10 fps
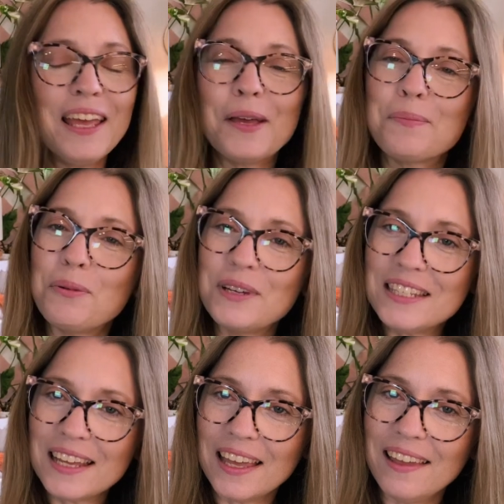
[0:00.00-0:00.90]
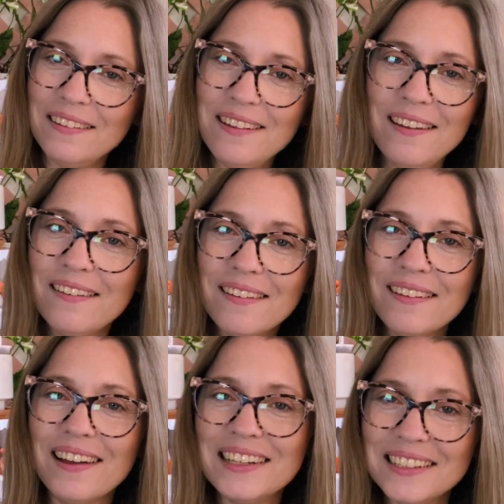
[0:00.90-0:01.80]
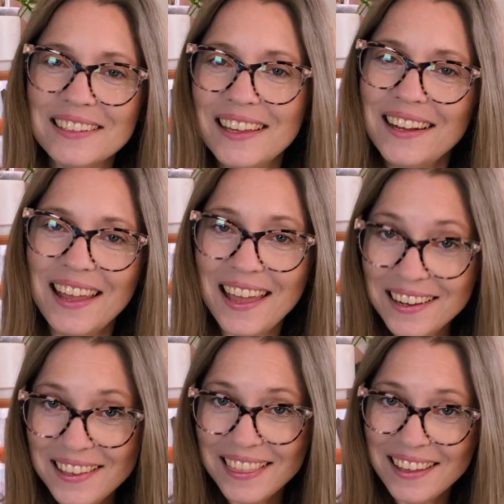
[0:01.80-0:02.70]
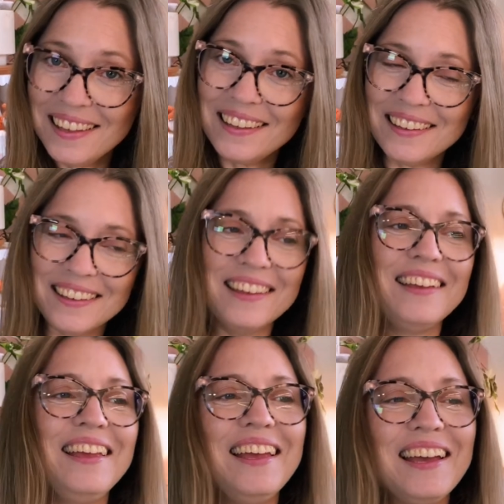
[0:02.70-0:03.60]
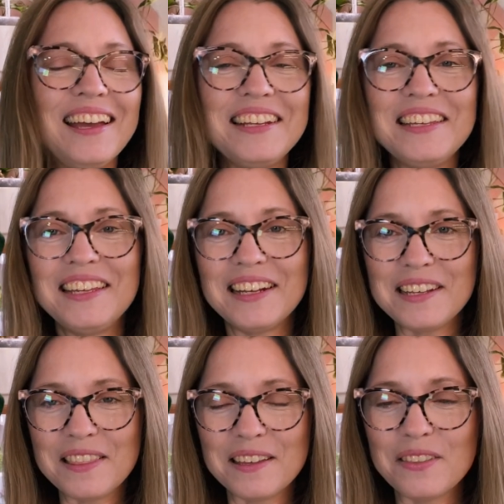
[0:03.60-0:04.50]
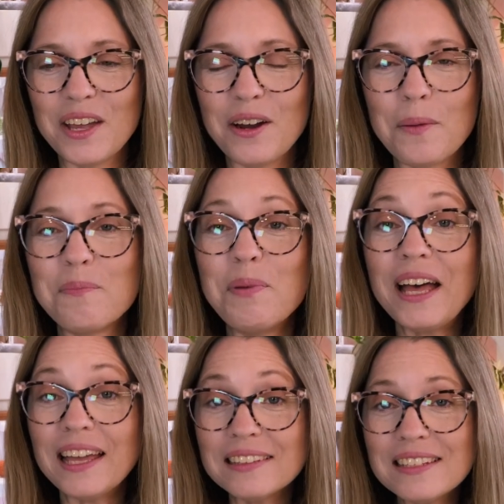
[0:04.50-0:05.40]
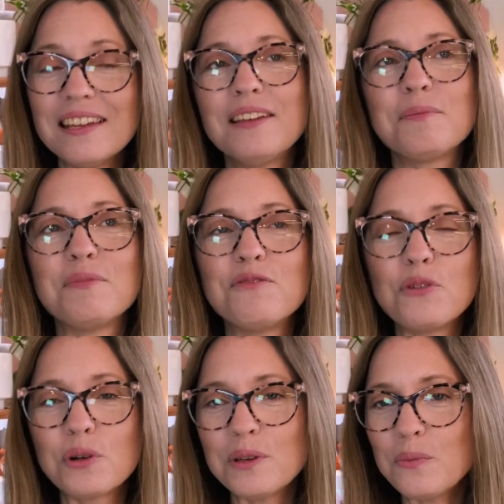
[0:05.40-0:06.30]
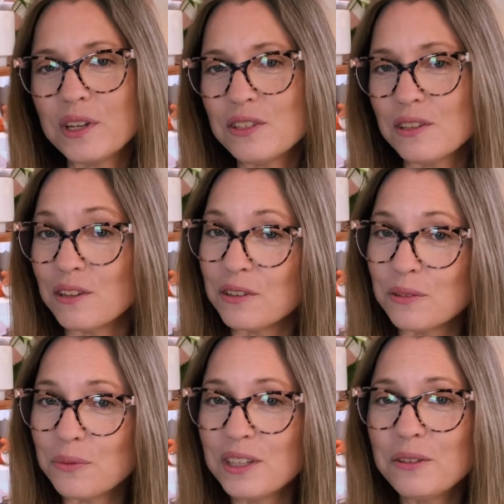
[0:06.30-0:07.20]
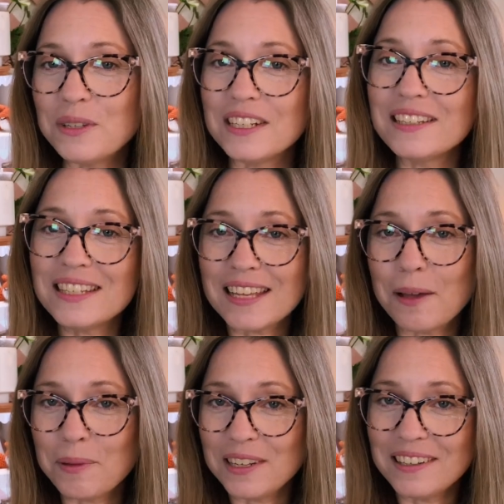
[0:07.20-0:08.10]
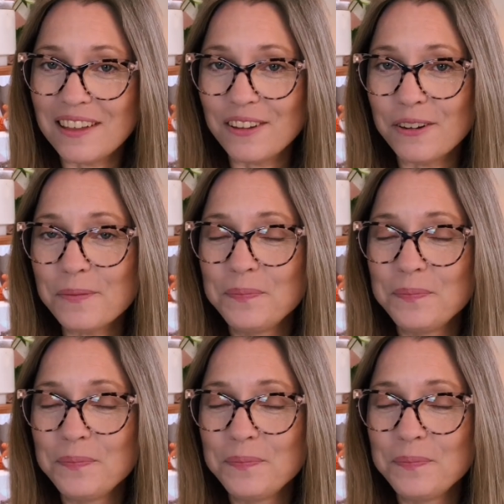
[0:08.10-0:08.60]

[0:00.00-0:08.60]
But once again, I didn't get anything. I didn't get anything there. But before we went to the Goodwill, we did stop at another